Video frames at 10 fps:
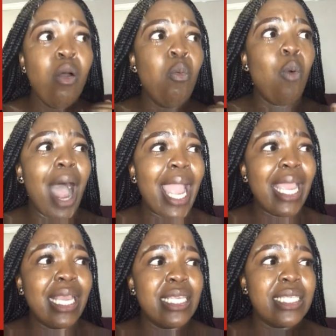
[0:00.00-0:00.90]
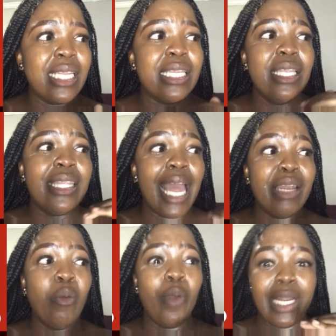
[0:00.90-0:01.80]
Why is it that
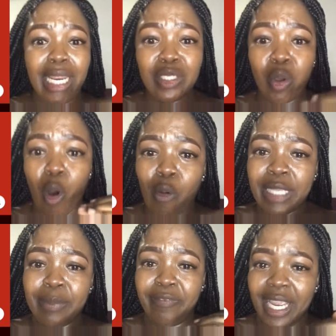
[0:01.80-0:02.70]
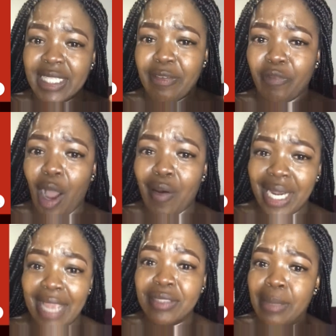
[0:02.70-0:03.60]
we need to always be fighting for our
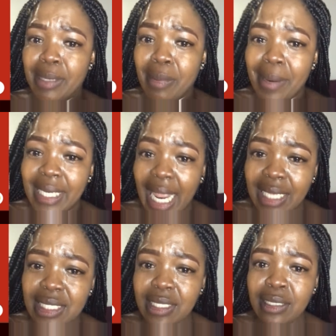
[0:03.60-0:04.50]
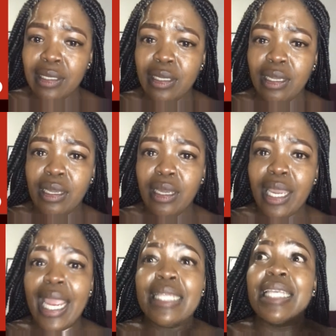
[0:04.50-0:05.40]
lives, not Mama takes?
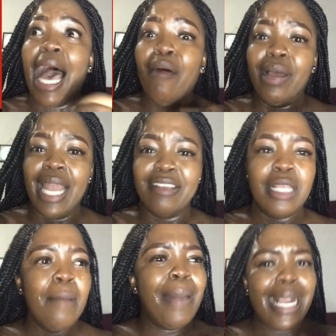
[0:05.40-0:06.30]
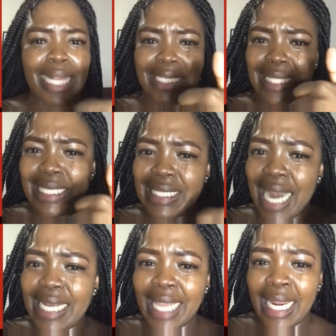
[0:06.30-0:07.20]
It's our lives. Manga sister
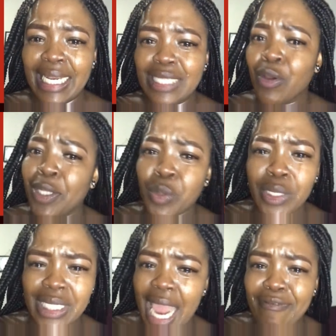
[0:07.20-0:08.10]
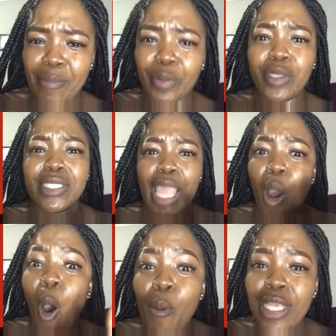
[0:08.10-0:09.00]
strategy, that's why driver because they're
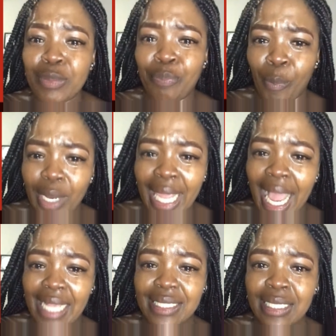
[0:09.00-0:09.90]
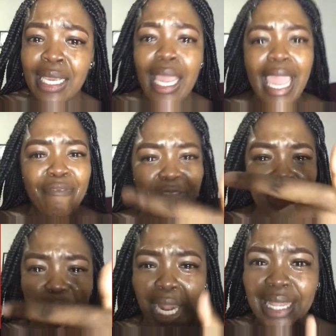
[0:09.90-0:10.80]
always bullying us. If it's
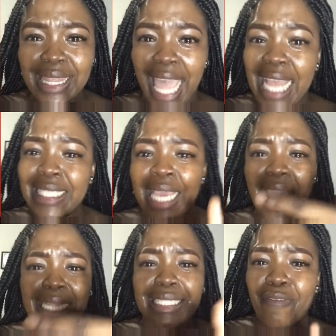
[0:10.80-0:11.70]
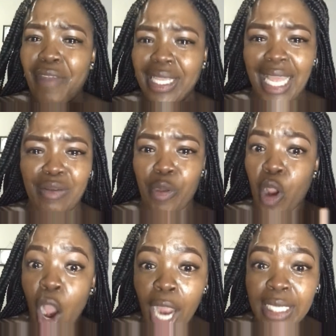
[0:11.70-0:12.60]
not that, it's the fact that we
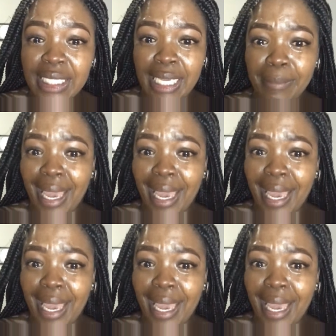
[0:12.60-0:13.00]
can't give her.